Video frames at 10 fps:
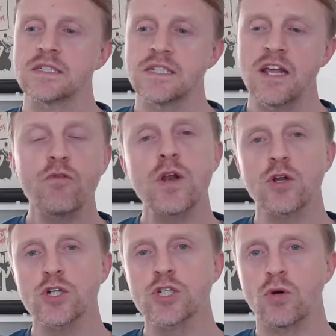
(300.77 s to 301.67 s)
if we're
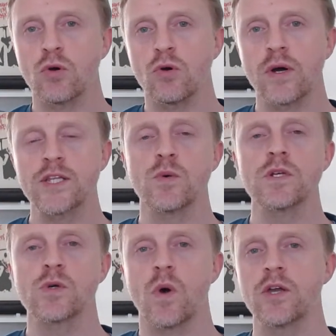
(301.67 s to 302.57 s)
not sure, it's always
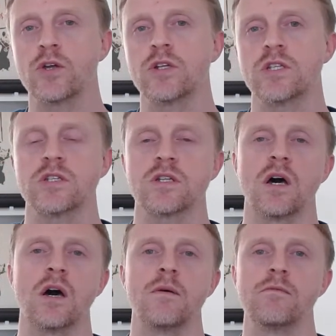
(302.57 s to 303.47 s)
quite good to
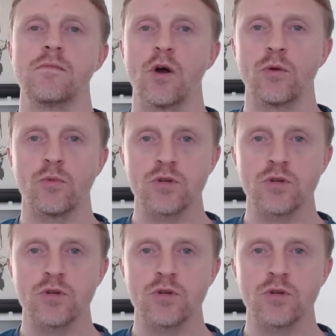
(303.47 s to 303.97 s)
start on a more